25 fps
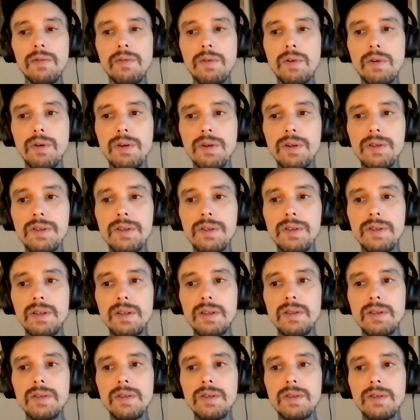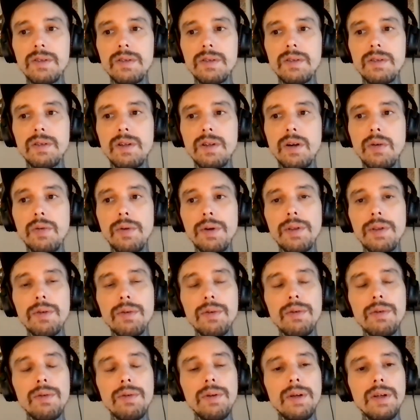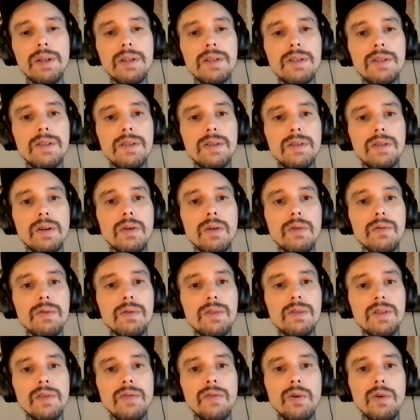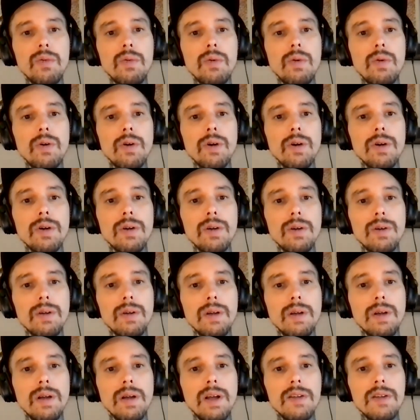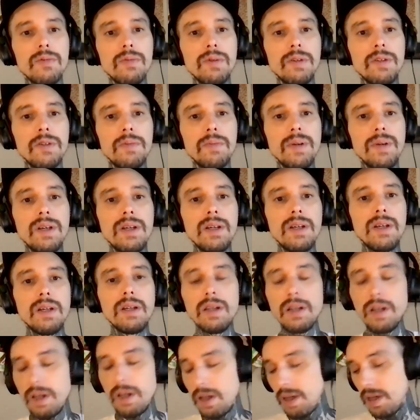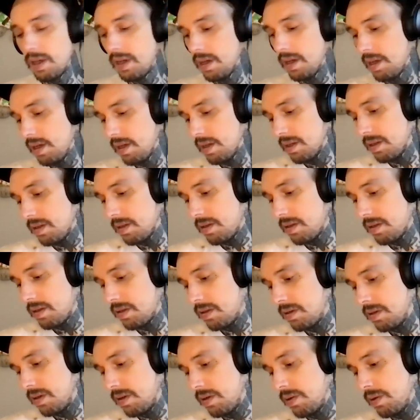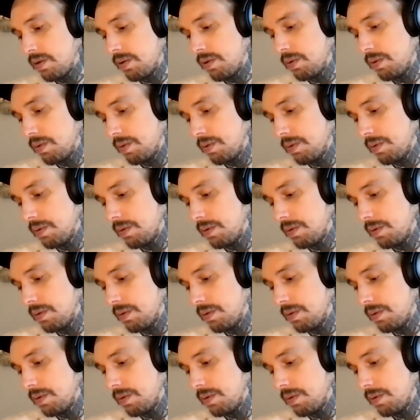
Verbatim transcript: of course, is going through its own civil war as we speak. So,